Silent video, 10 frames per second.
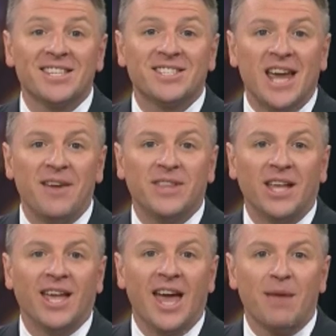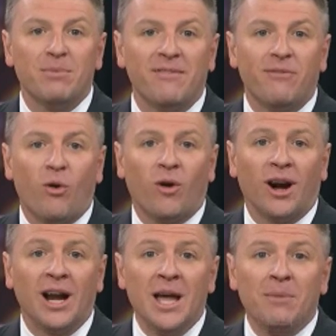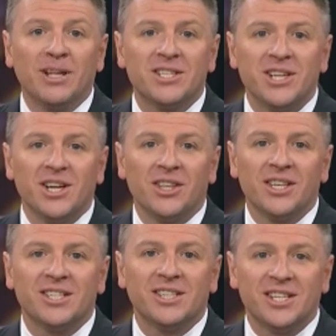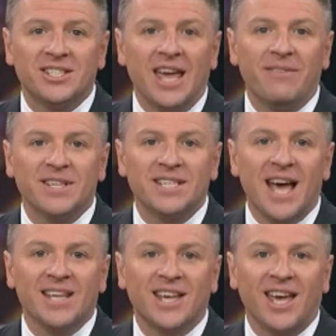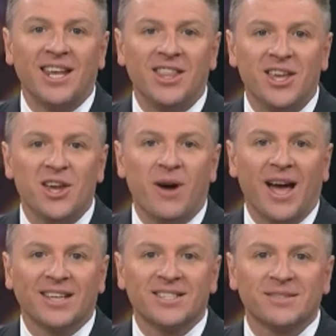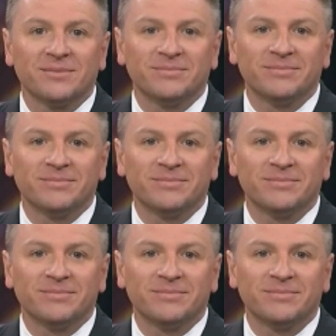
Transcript: less safe than they had before, but still the the safest asset in the U.S.